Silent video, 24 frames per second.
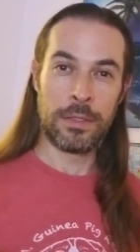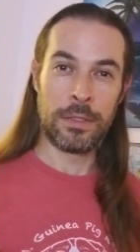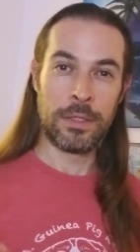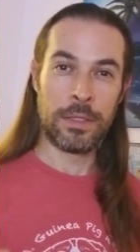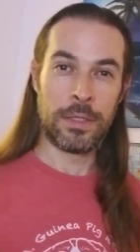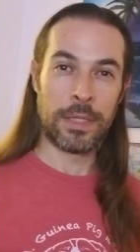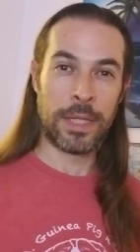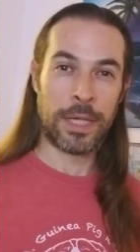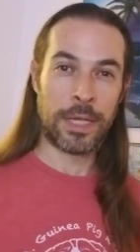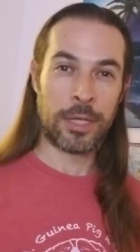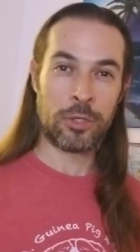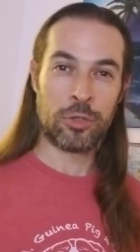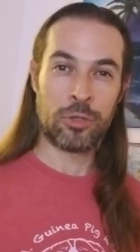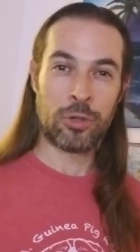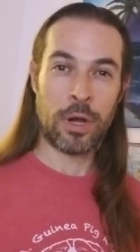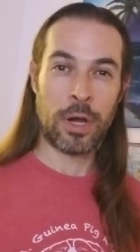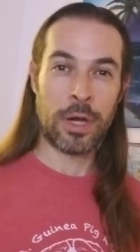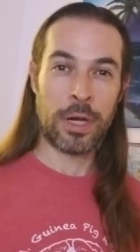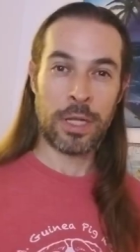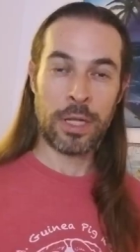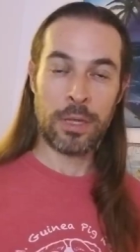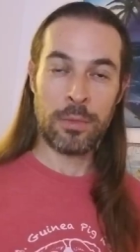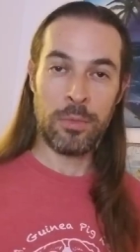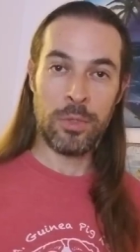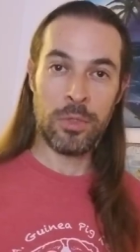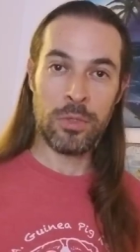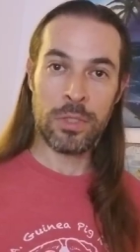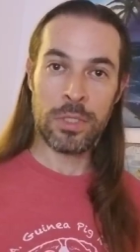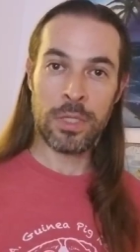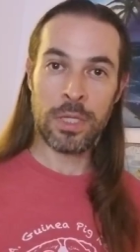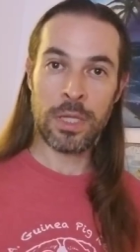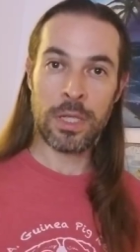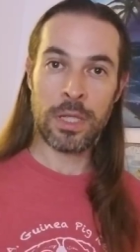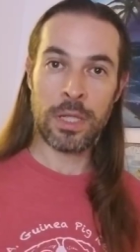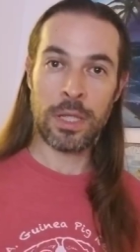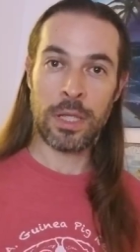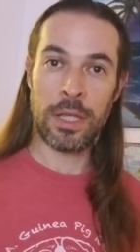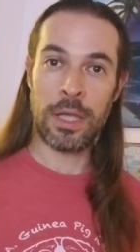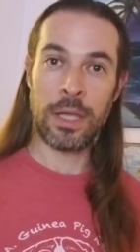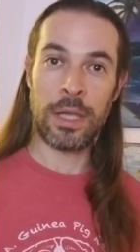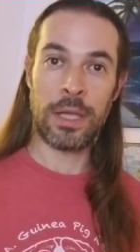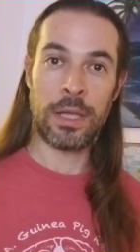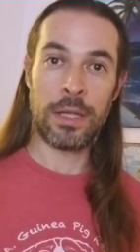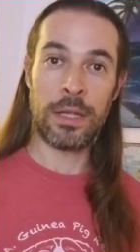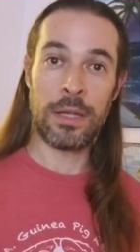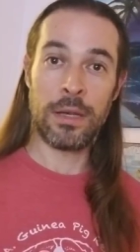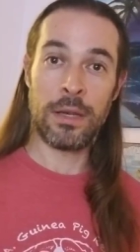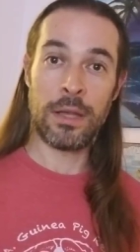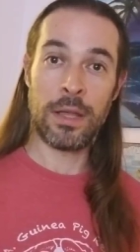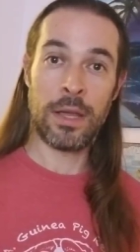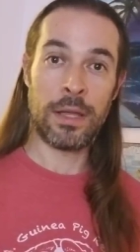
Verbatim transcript: electronic music and